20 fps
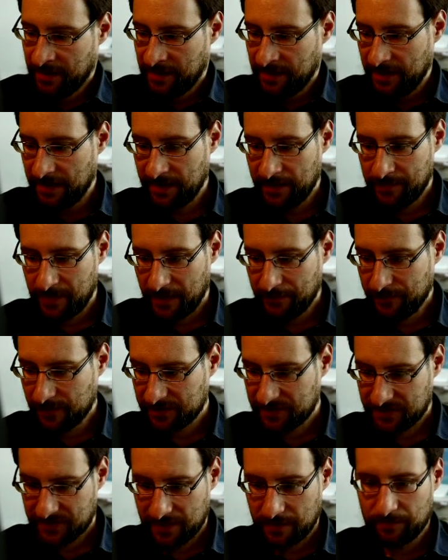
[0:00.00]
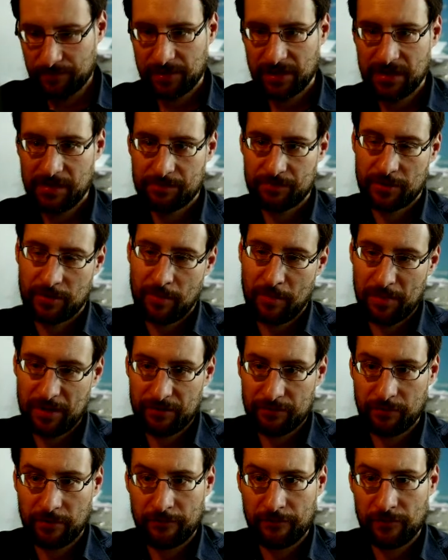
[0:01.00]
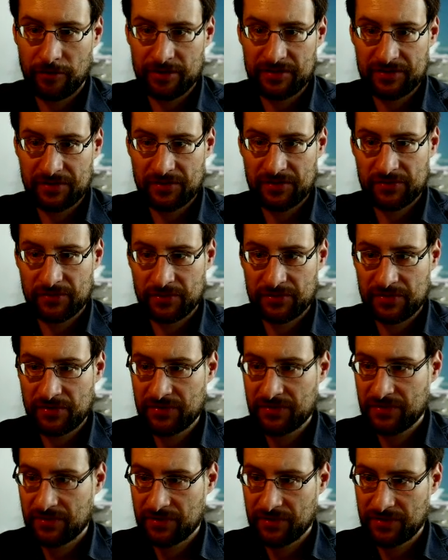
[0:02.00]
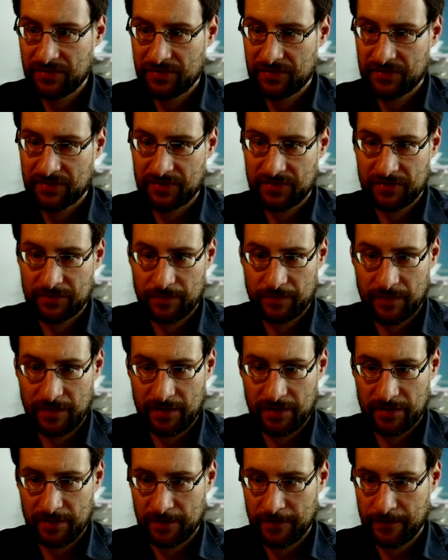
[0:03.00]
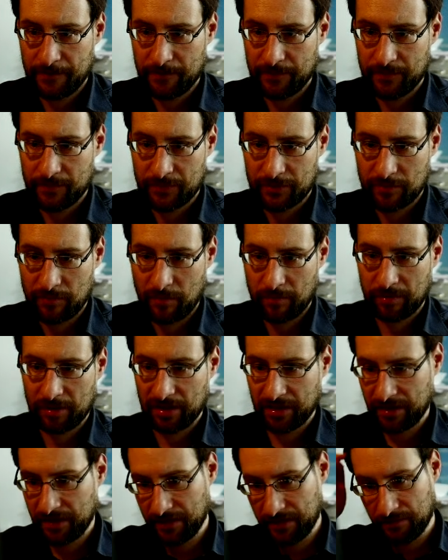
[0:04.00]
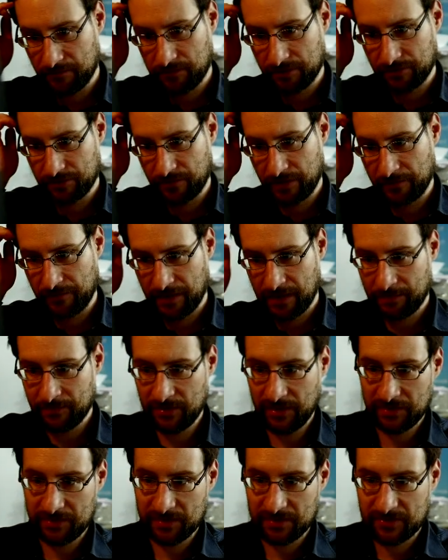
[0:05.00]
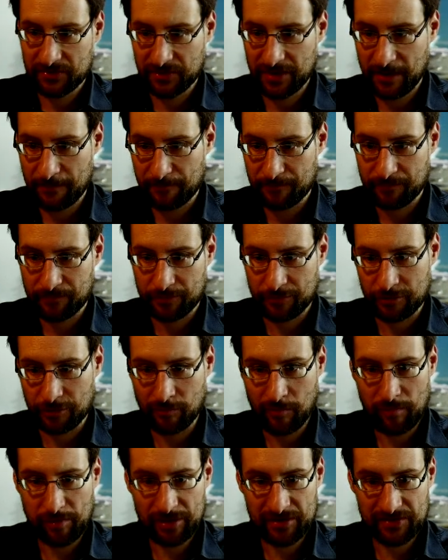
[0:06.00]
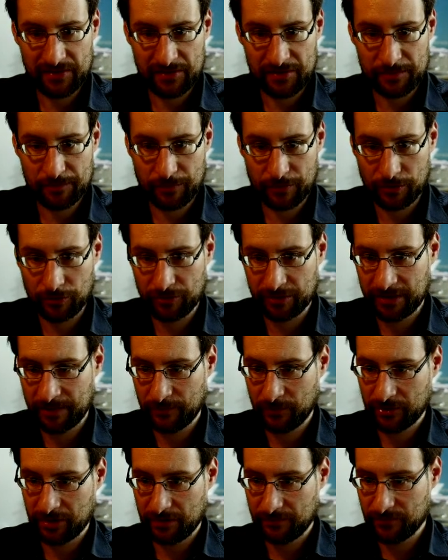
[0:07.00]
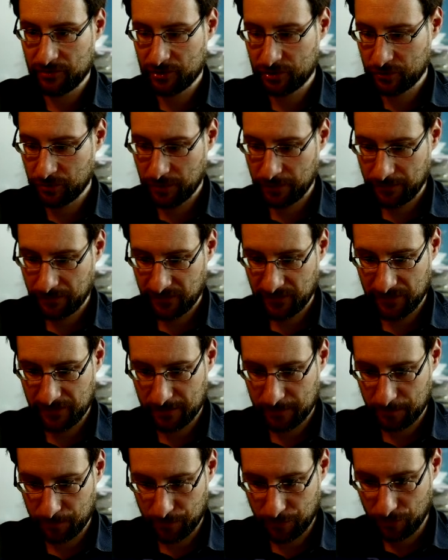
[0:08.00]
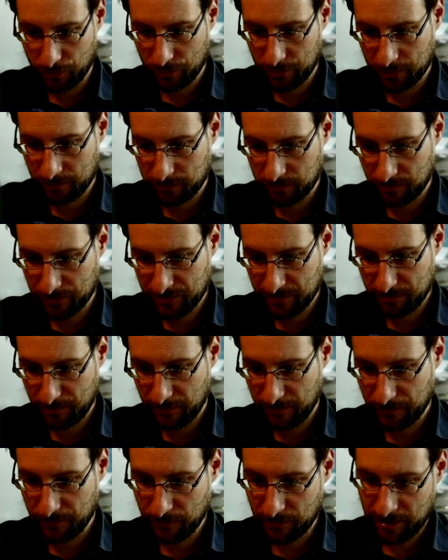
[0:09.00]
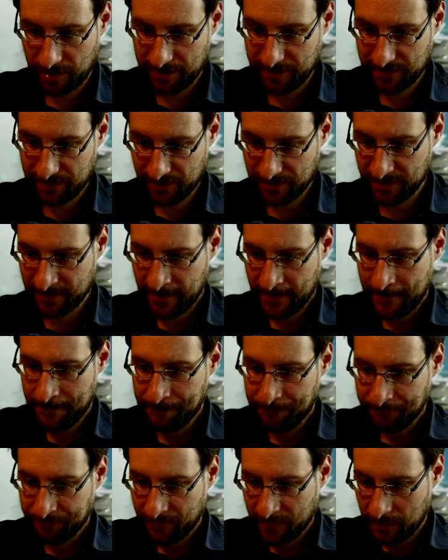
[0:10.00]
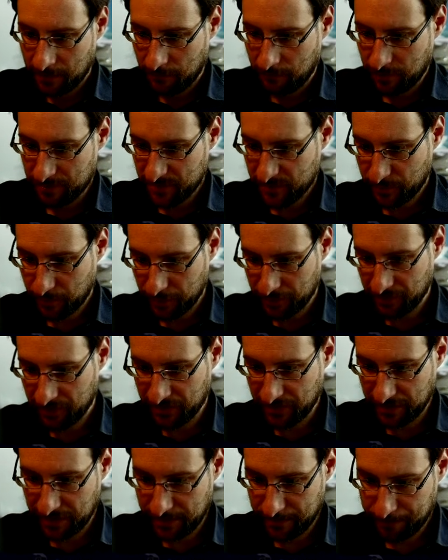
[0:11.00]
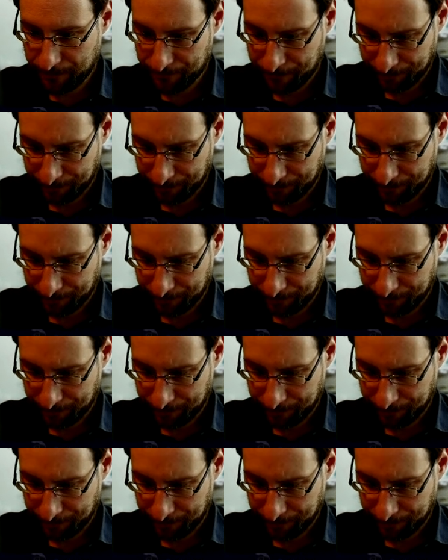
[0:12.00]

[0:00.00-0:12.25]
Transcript: I will simply probably revert this. So this is probably, what do we have here updated? So yeah, probably this broke it. I'm not even sure if this broke it once before. I think once upon a time